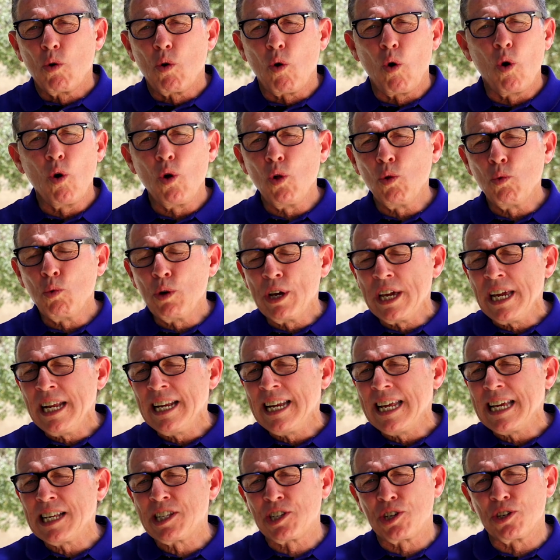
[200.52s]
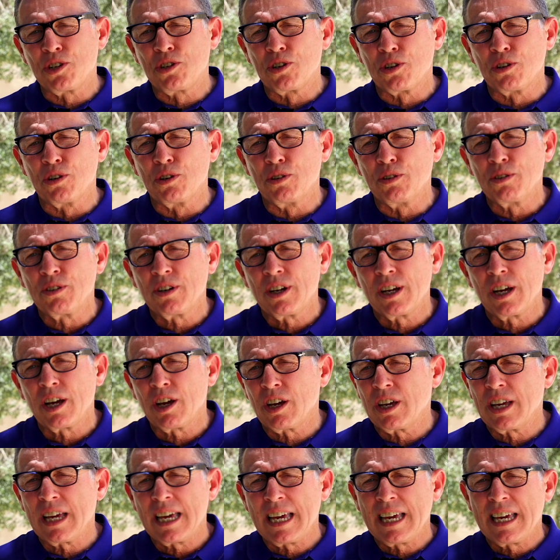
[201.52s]
all we need to do
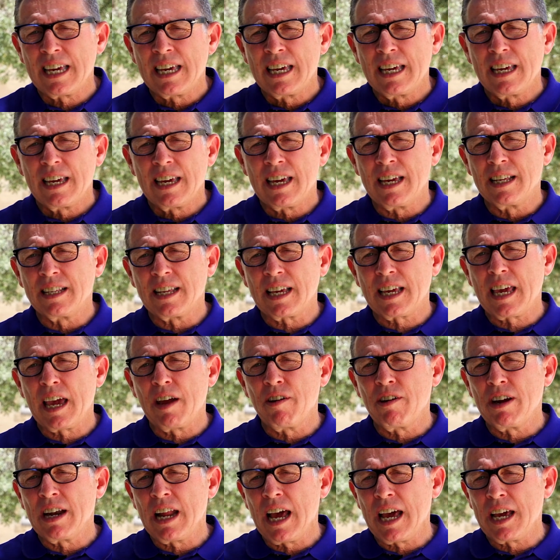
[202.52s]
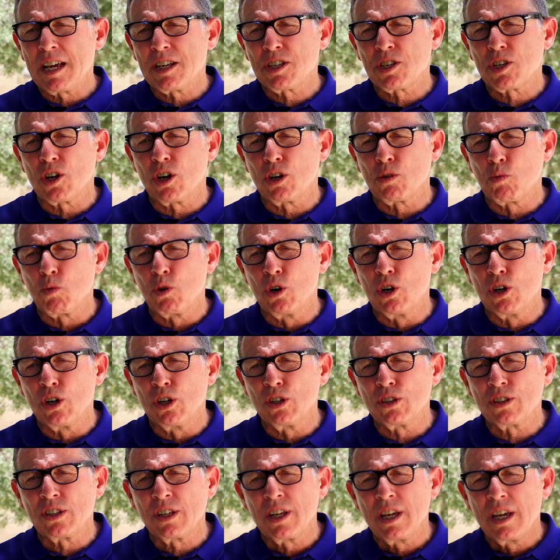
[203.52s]
in the Keren Hayesod
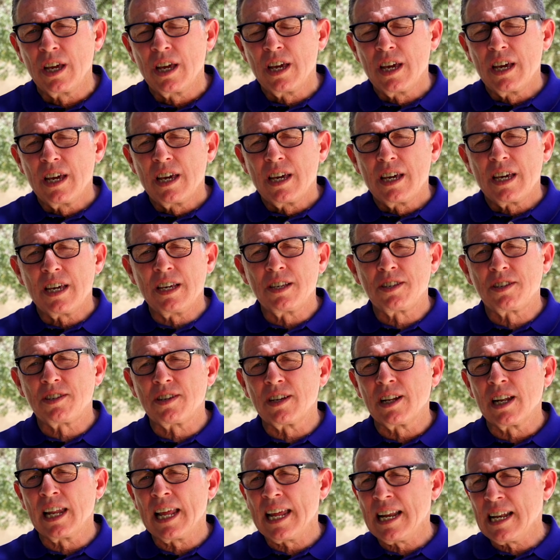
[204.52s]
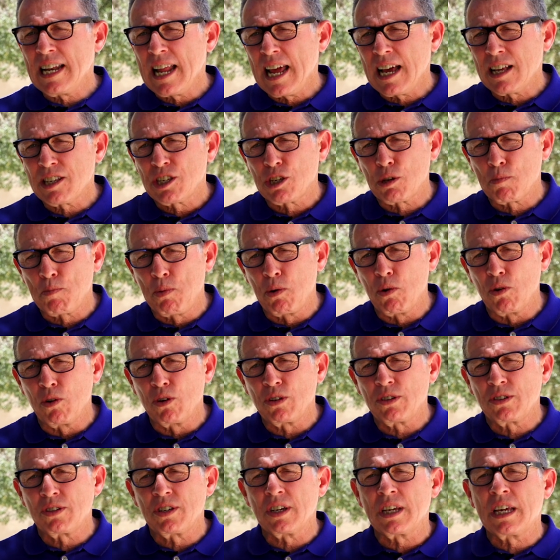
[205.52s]
world is to lend our
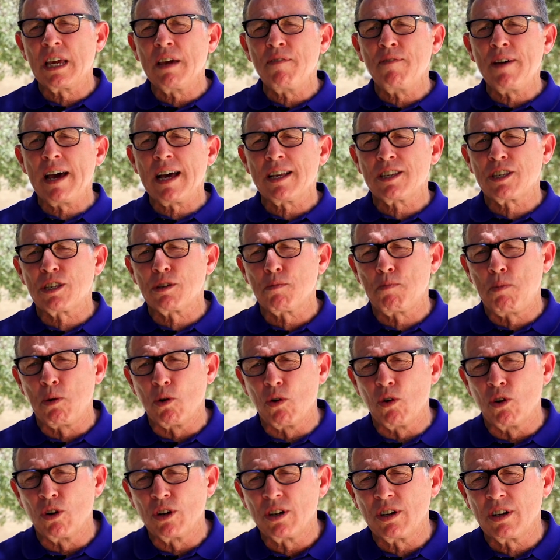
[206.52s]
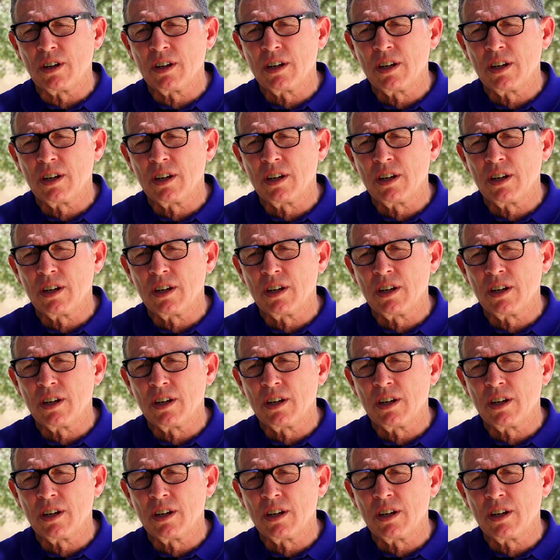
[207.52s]
support, to give our support,